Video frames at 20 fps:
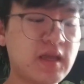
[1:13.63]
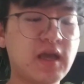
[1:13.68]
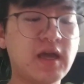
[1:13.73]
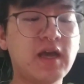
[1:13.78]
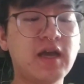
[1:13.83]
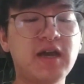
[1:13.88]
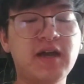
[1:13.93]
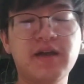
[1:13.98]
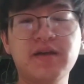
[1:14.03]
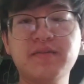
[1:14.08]

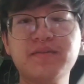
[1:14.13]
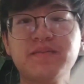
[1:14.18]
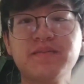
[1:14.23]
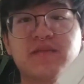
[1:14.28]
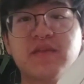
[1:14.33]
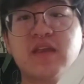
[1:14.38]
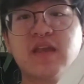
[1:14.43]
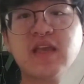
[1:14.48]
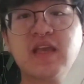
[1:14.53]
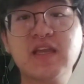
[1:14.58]
and
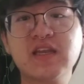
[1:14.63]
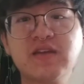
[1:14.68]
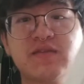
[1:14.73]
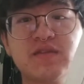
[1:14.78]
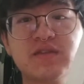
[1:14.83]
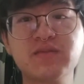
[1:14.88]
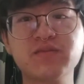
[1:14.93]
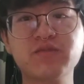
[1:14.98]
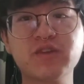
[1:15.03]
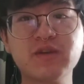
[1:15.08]
it
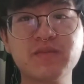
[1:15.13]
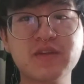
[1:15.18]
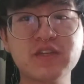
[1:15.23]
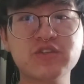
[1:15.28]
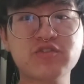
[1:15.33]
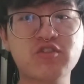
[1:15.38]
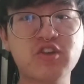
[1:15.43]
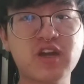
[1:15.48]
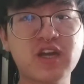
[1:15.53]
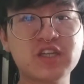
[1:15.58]
was pretty
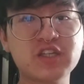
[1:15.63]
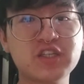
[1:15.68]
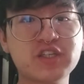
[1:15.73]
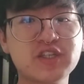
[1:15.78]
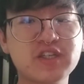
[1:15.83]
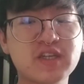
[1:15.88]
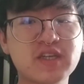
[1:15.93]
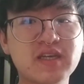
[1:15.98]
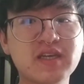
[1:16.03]
much crushed.